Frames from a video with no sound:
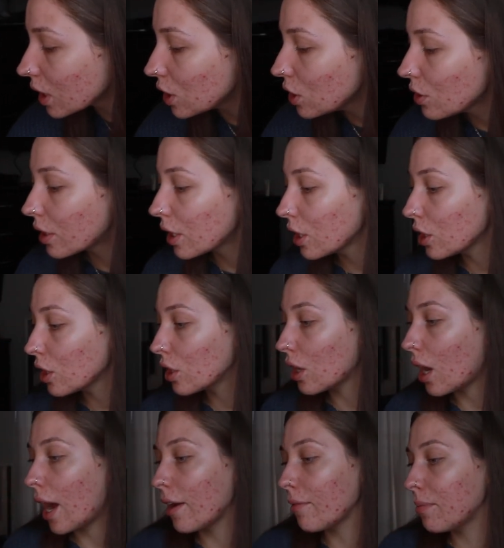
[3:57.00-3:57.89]
you
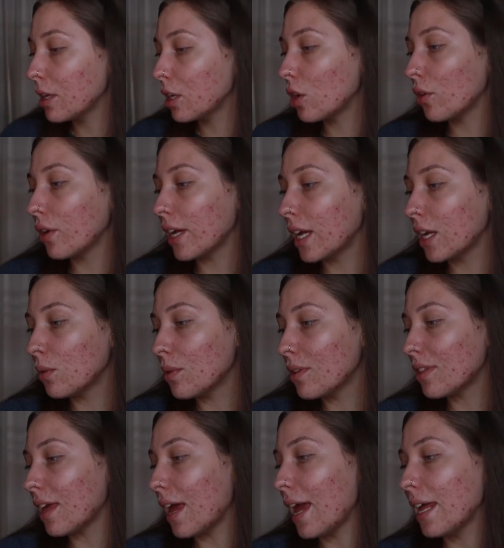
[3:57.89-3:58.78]
can, I've been going in
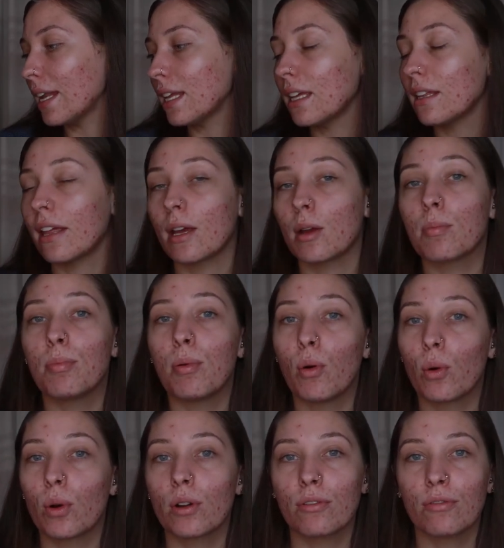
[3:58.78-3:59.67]
with any like
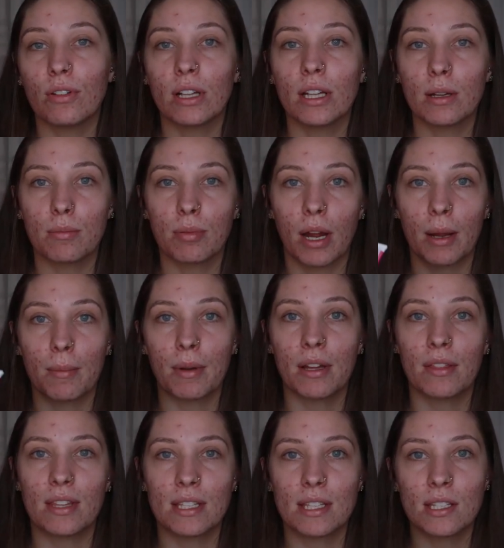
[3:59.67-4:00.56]
pore filling
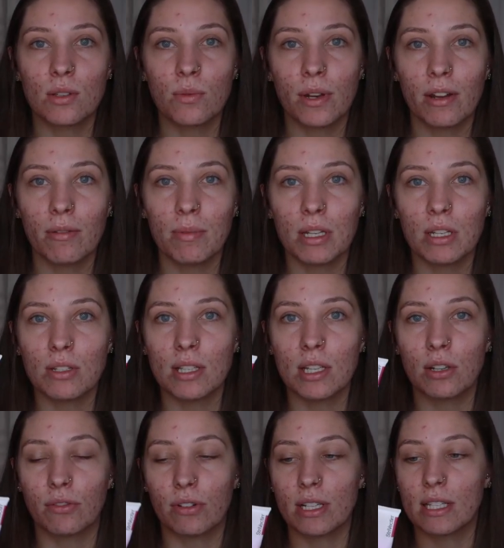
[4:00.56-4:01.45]
primer. This is what I've been
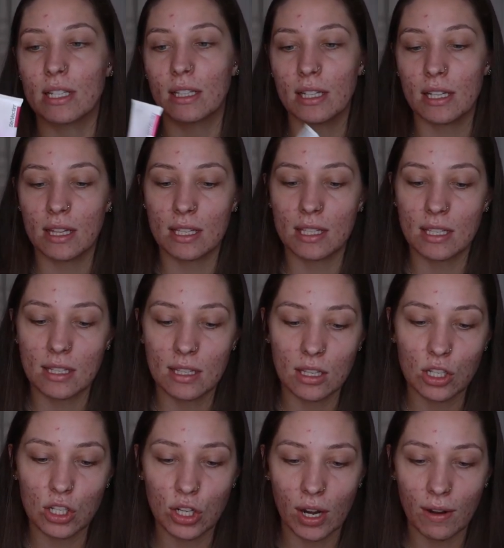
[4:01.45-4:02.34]
using recently. This is the
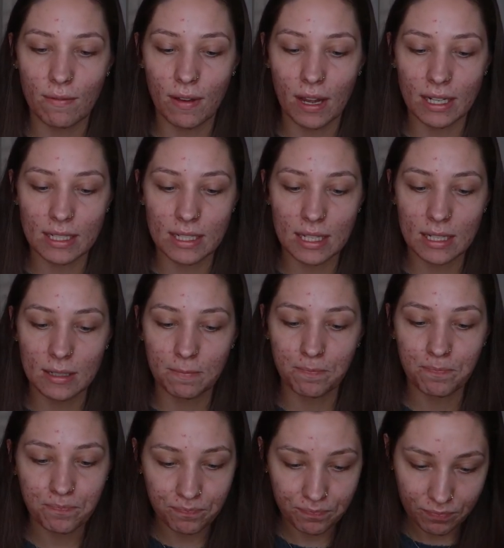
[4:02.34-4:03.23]

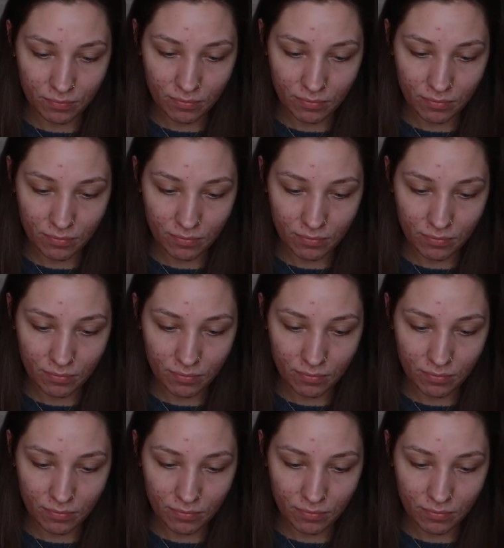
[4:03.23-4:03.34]
StriVectin.